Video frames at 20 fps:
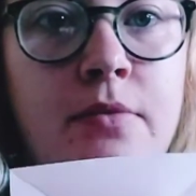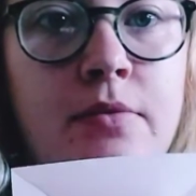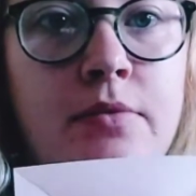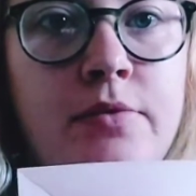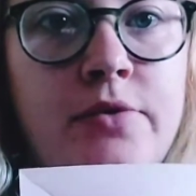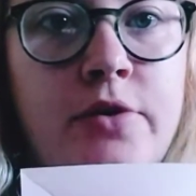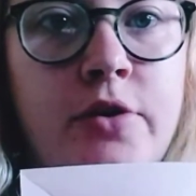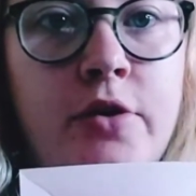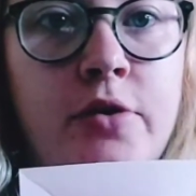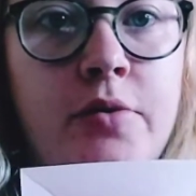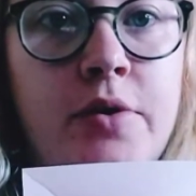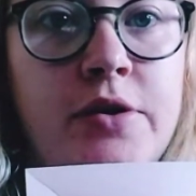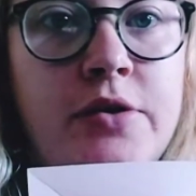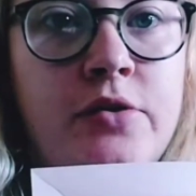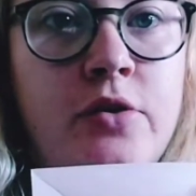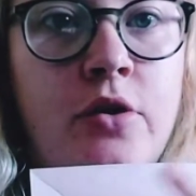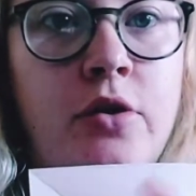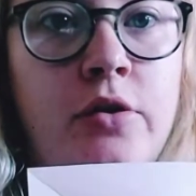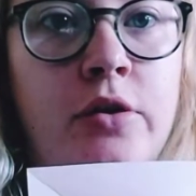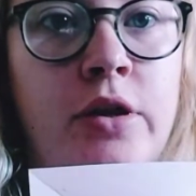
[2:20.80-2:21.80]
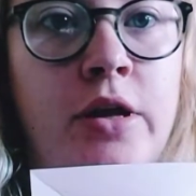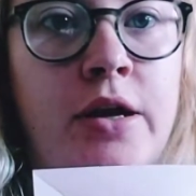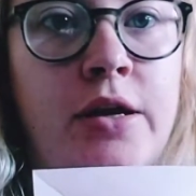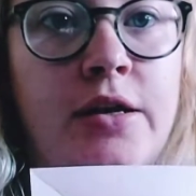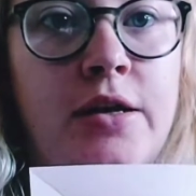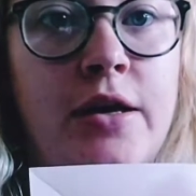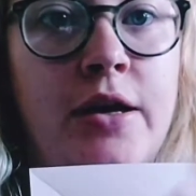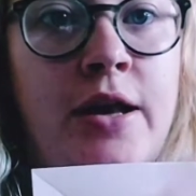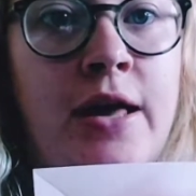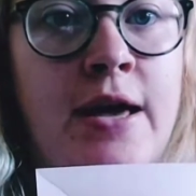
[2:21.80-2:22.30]
So it's got
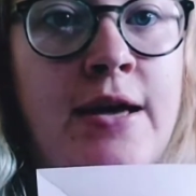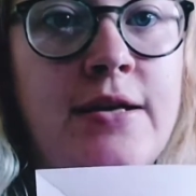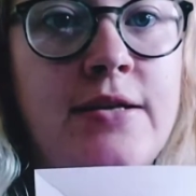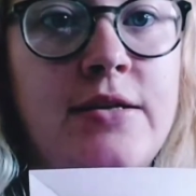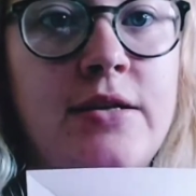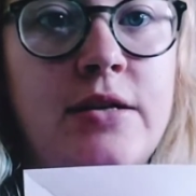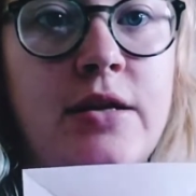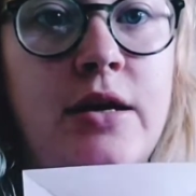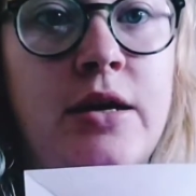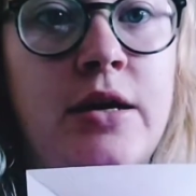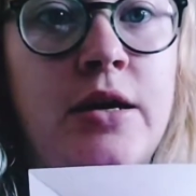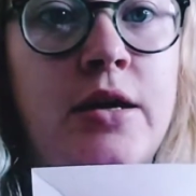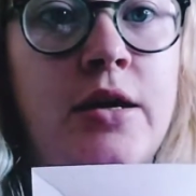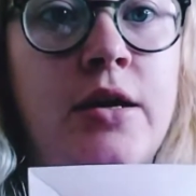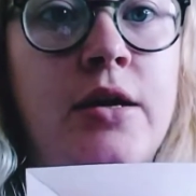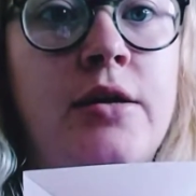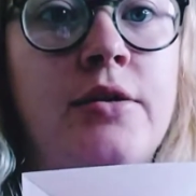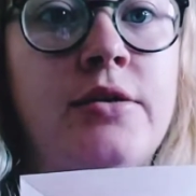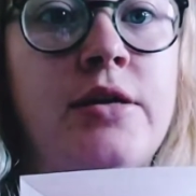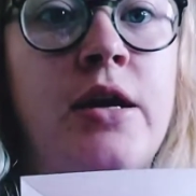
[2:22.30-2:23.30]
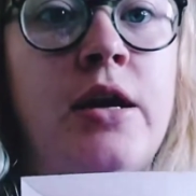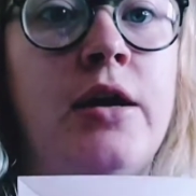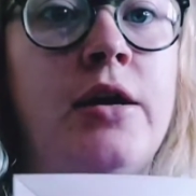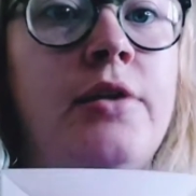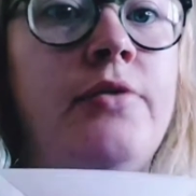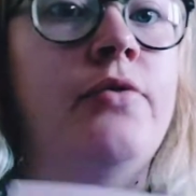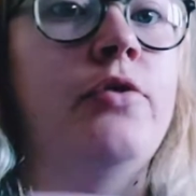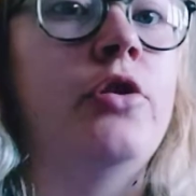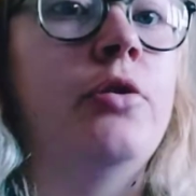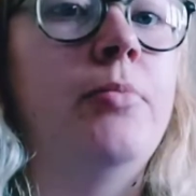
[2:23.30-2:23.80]
like an X and a line
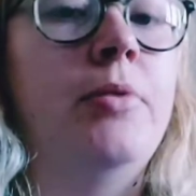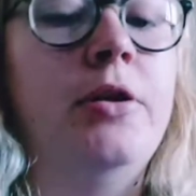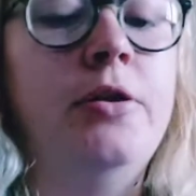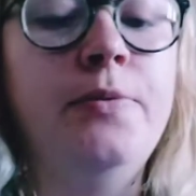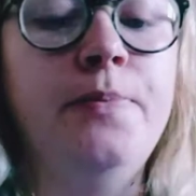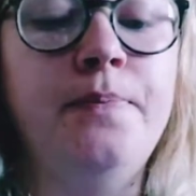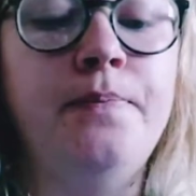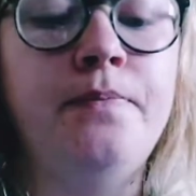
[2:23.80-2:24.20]
through the middle.